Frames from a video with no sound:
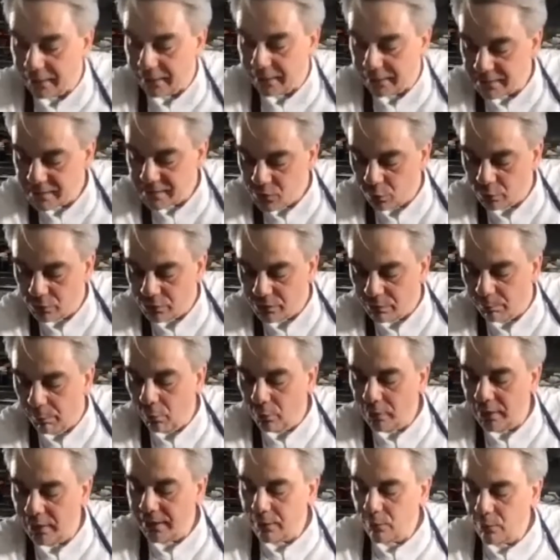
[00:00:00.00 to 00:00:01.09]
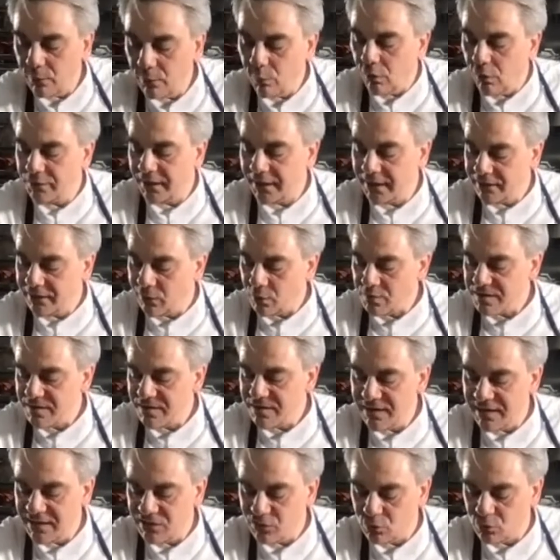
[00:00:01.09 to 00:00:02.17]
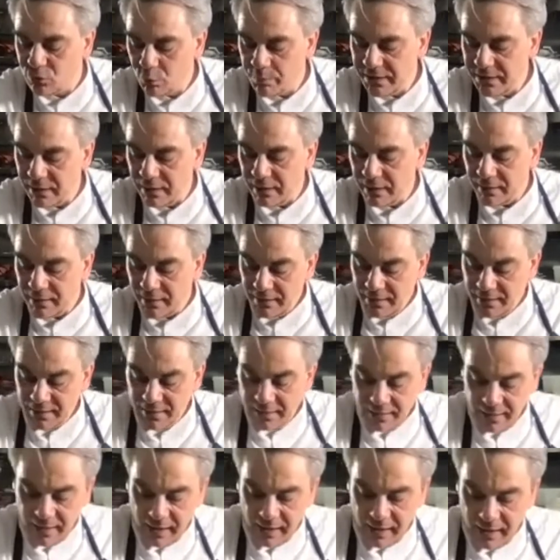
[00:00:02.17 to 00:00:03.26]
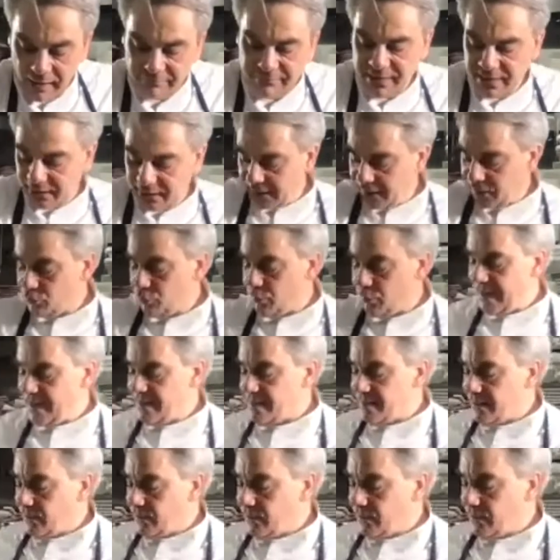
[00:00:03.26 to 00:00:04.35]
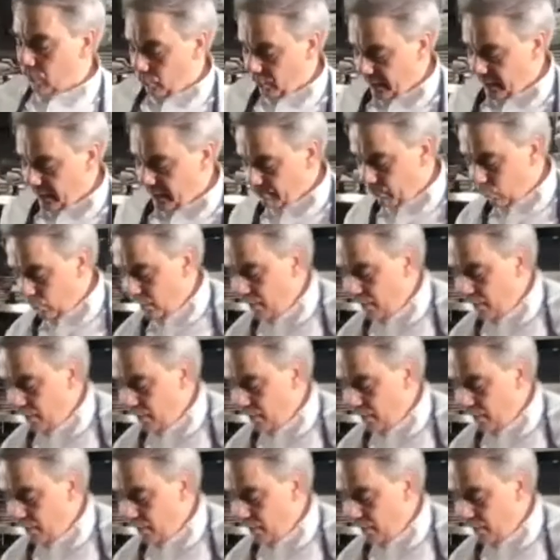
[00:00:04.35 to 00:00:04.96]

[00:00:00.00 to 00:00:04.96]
So the boiling water, it doesn't need to be a very crazy boiling boil.